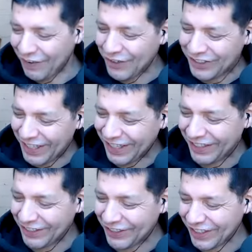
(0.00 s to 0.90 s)
I was
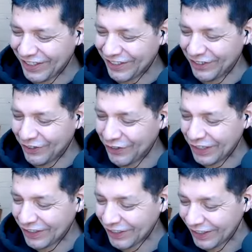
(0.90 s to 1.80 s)
taking notes as you
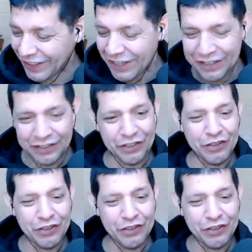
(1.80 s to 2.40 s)
were talking. So